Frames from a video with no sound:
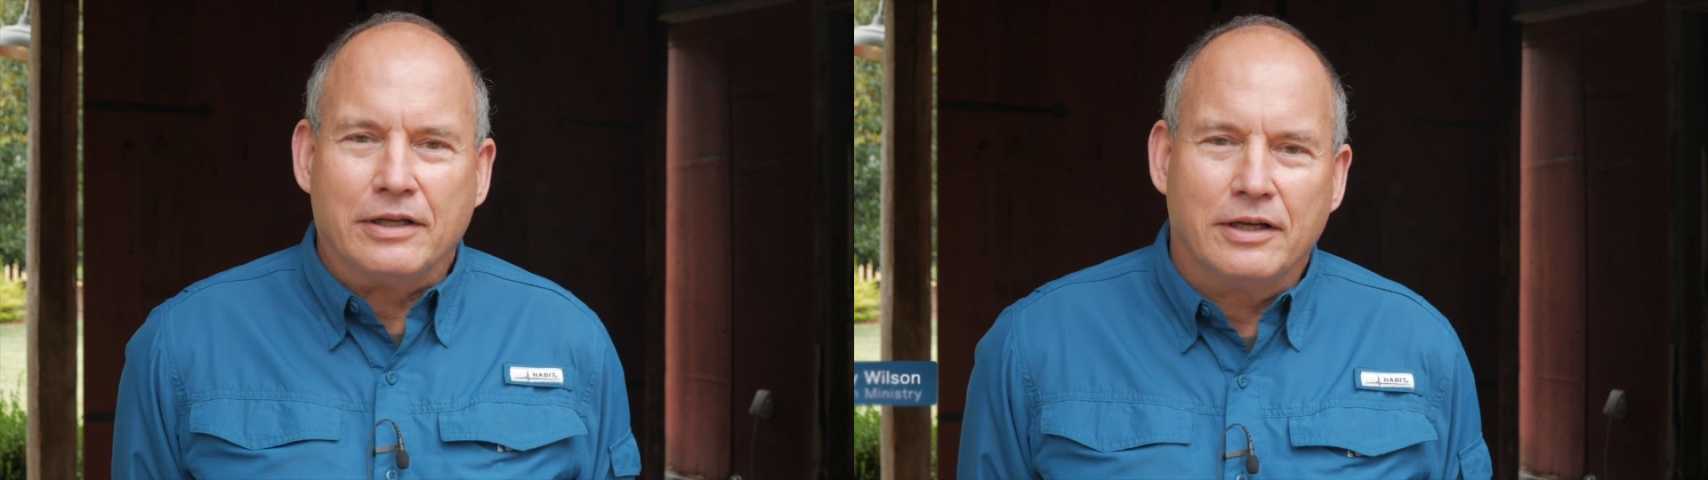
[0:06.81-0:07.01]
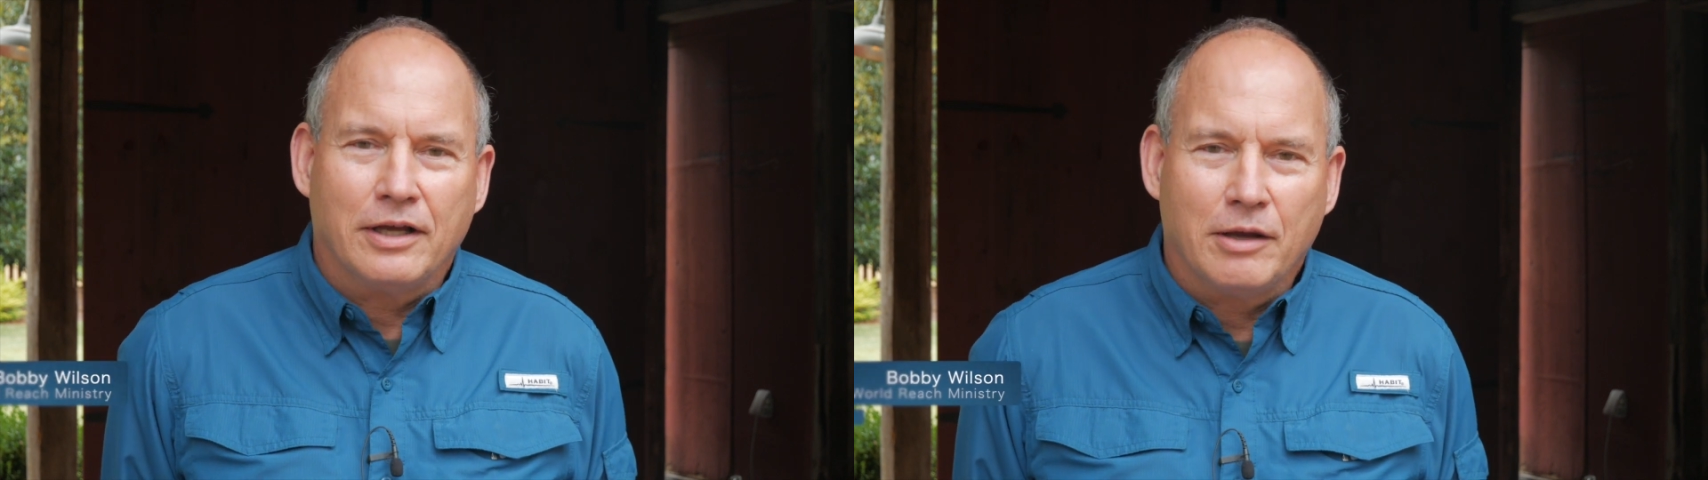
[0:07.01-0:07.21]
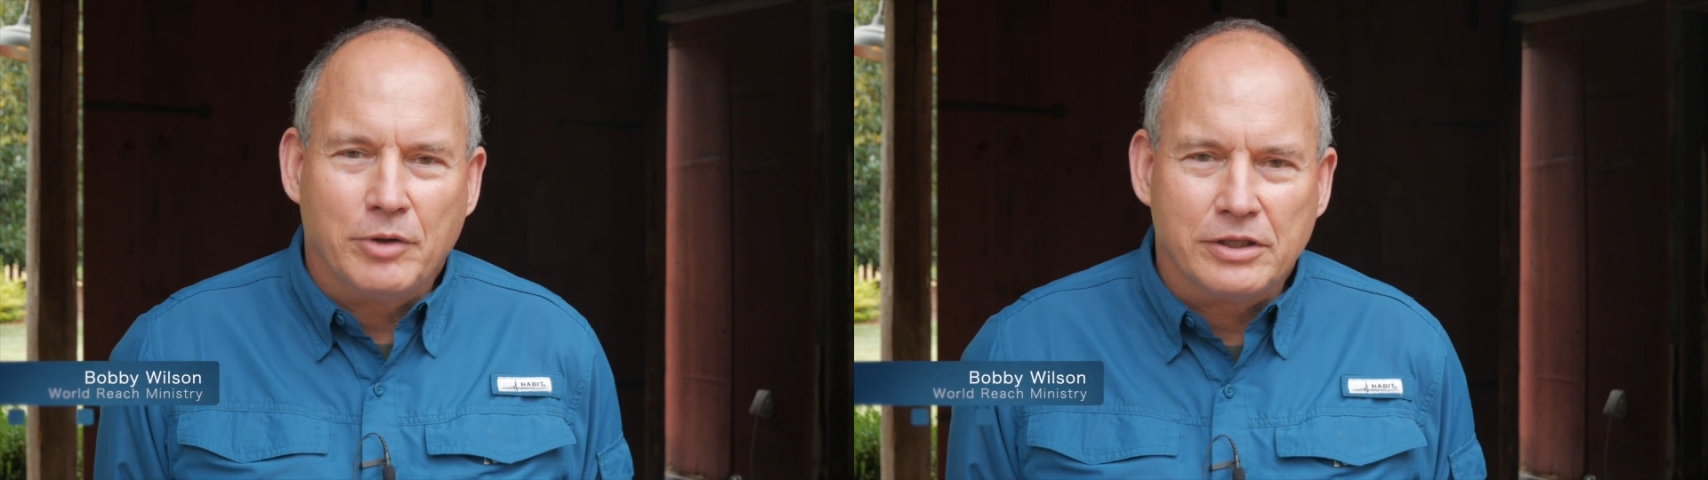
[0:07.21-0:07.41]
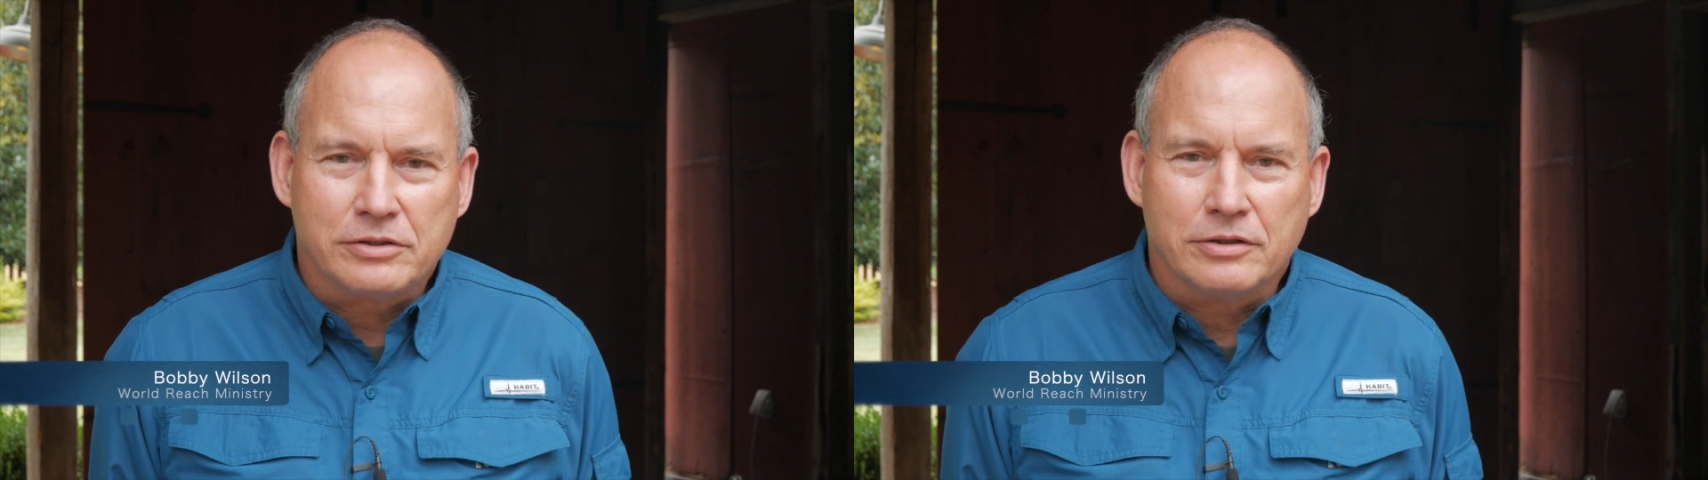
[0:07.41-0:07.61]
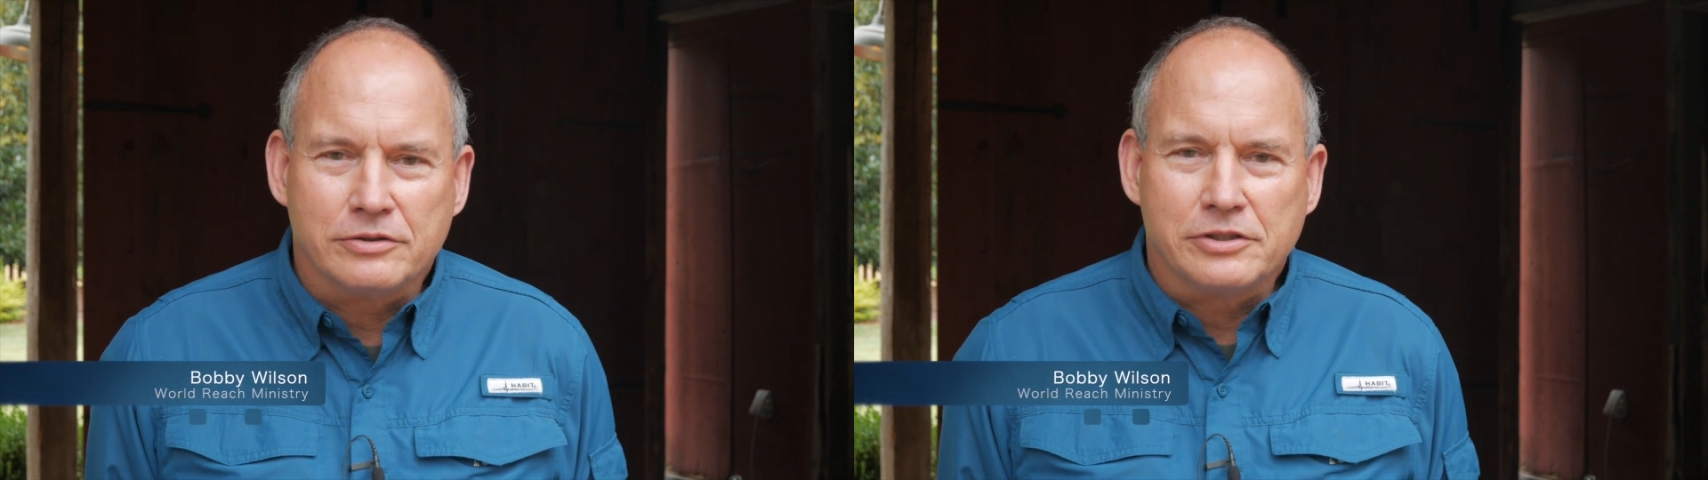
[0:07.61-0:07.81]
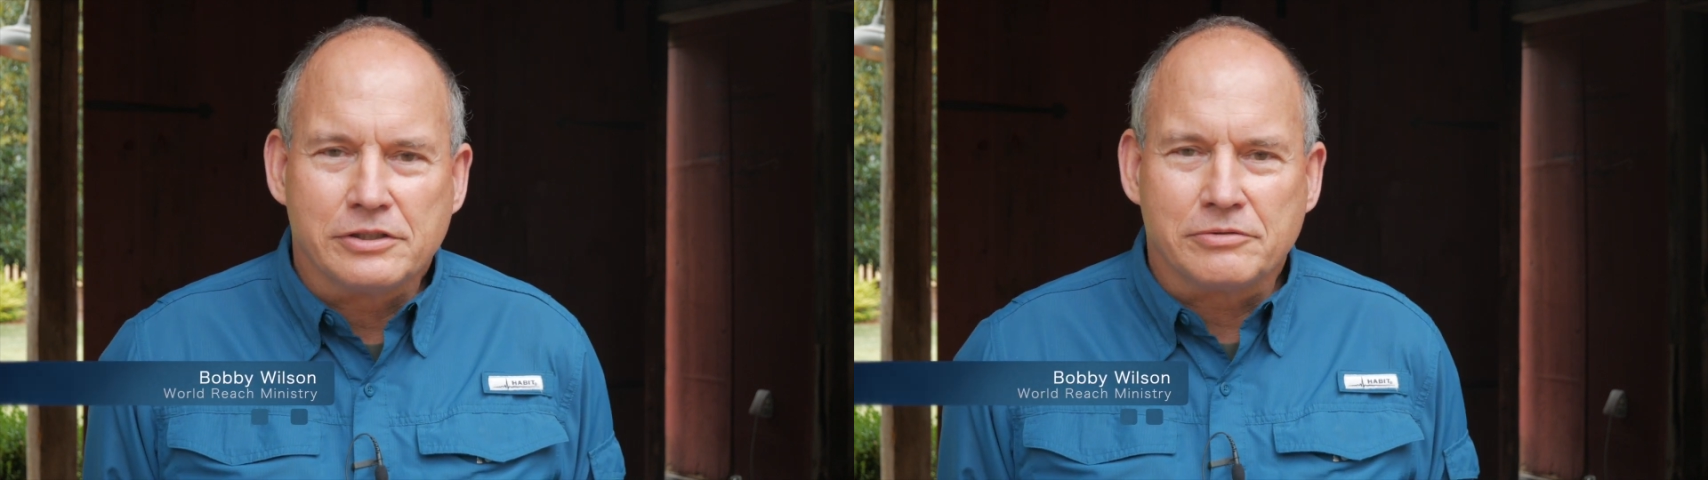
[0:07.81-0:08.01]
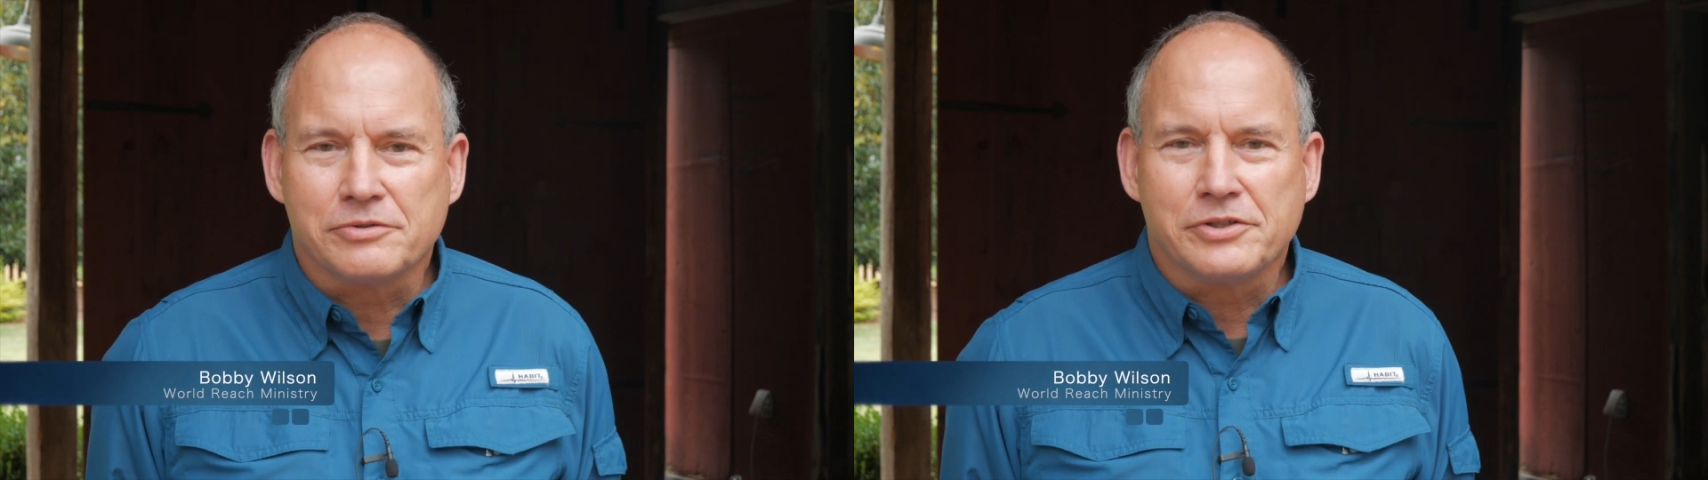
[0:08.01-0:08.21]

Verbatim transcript: Uh, I minister in Central and